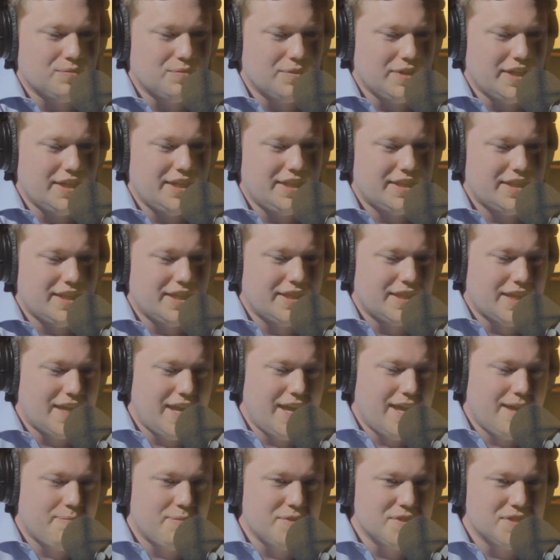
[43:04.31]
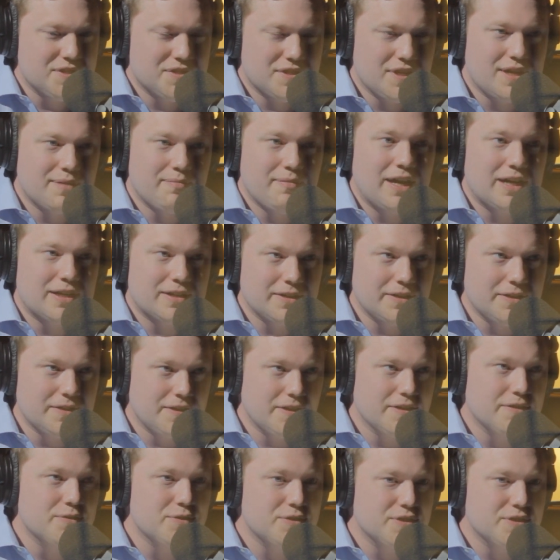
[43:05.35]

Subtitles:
anything that happens is automatically the other